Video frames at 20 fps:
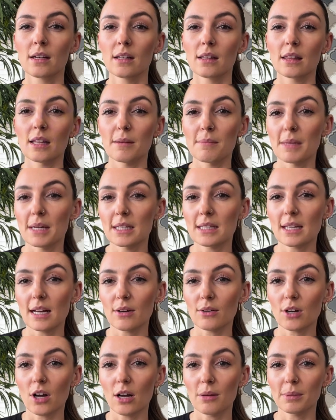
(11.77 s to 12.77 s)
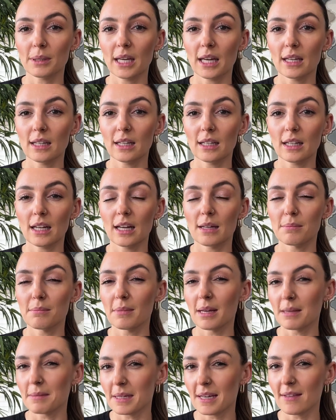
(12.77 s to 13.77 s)
They may sound complicated and
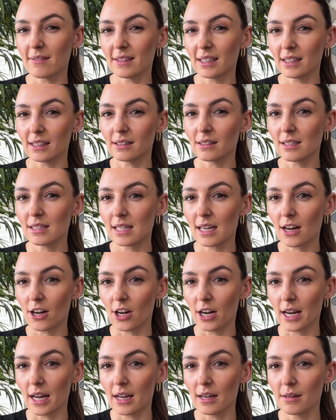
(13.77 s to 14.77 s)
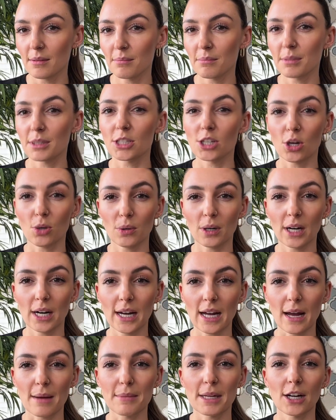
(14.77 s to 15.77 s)
maybe even a little scary, but don't
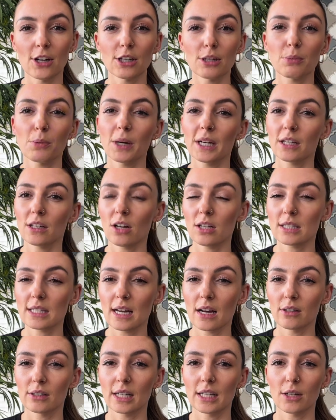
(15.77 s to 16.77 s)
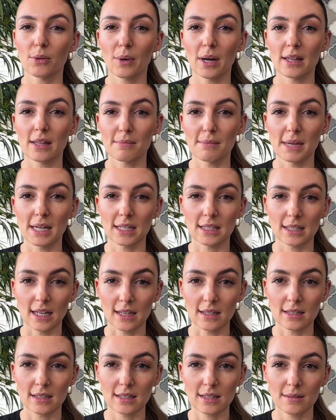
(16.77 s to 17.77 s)
worry, I'm here to break it all down in a way that makes
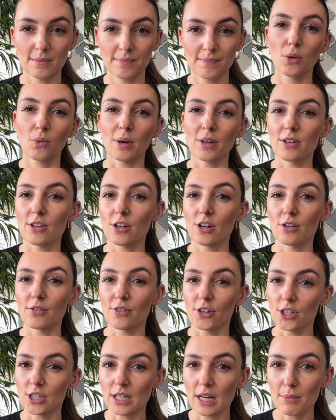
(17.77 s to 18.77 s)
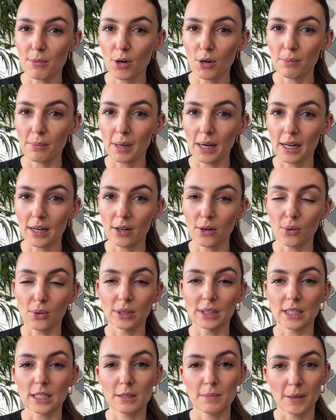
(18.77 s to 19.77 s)
sense. Whether you're a first-time home buyer or an
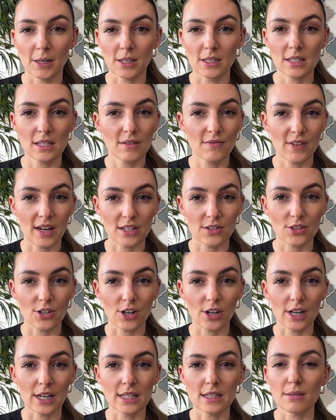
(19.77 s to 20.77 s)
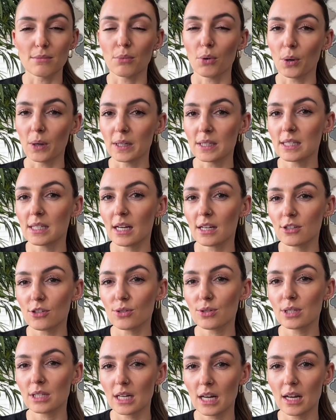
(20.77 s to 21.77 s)
experienced investor, it's important to
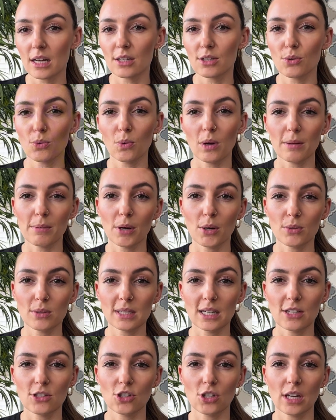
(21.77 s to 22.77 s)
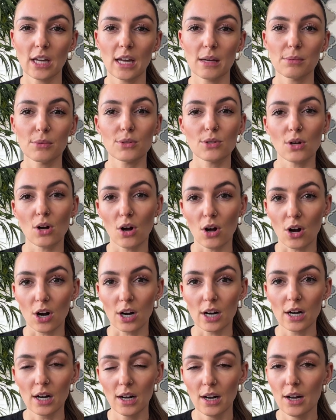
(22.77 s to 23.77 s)
understand what post-tension cables
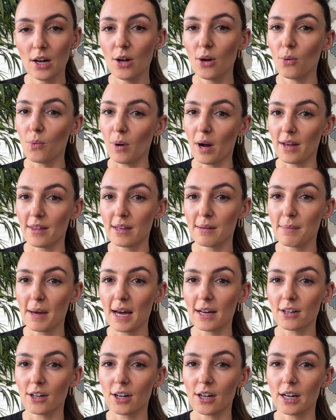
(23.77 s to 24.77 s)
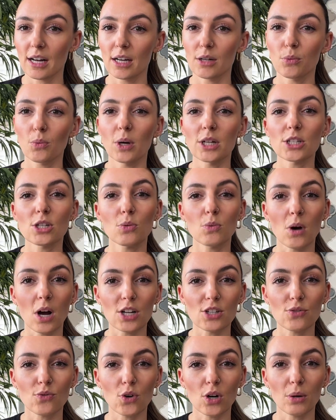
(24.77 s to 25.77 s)
are, why they matter, and what to watch
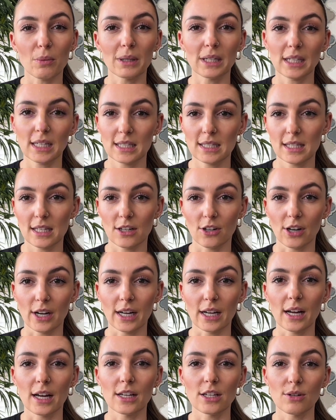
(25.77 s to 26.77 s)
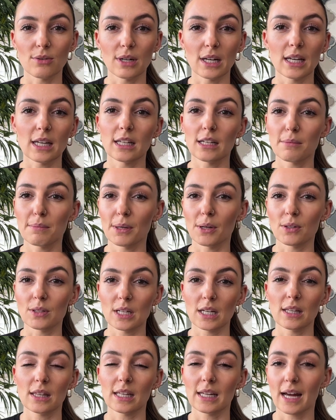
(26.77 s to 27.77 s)
for when considering a unit in a
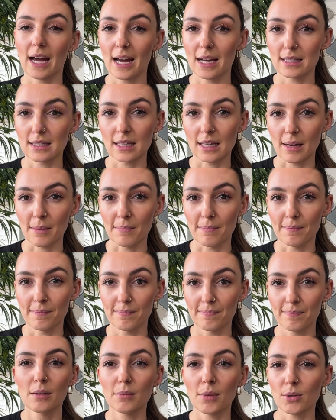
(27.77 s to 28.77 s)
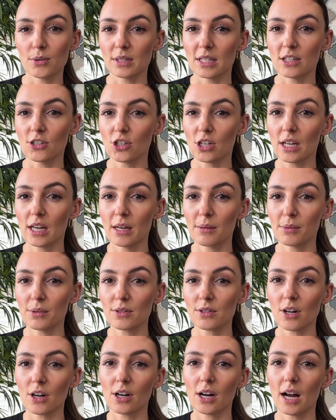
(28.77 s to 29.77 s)
building that has them. Post-tension cables
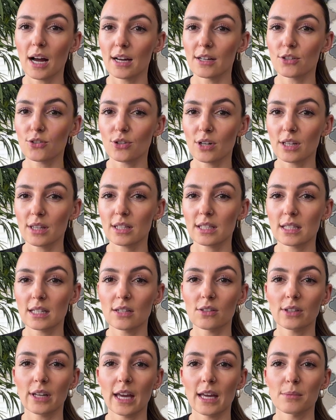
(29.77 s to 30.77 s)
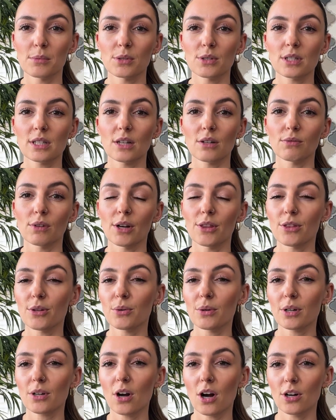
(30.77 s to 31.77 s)
are high-strength steel cables that run through
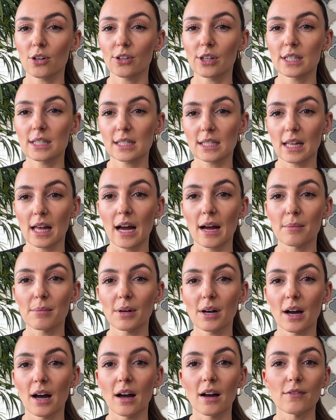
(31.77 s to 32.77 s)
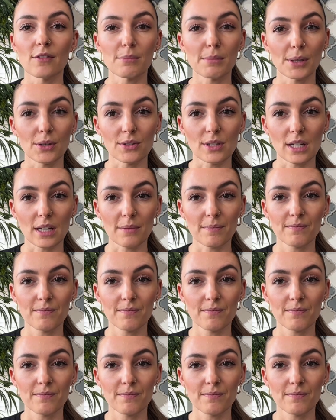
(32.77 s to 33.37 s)
a concrete slab of a building.